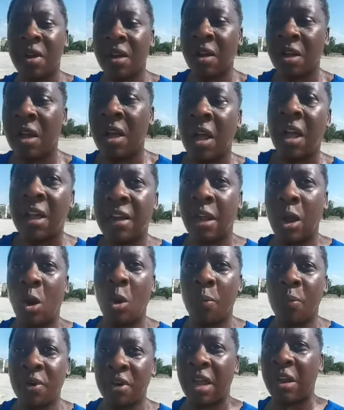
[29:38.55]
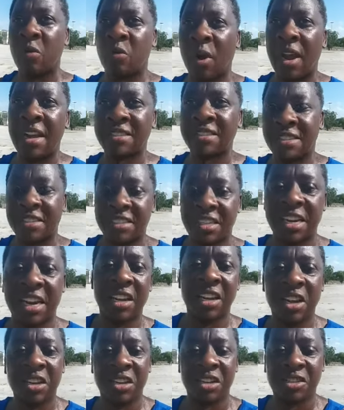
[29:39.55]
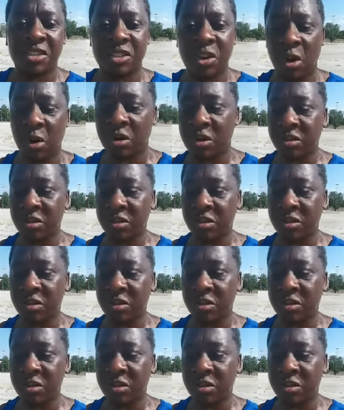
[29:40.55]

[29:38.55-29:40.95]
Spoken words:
They raised the tent in the circus.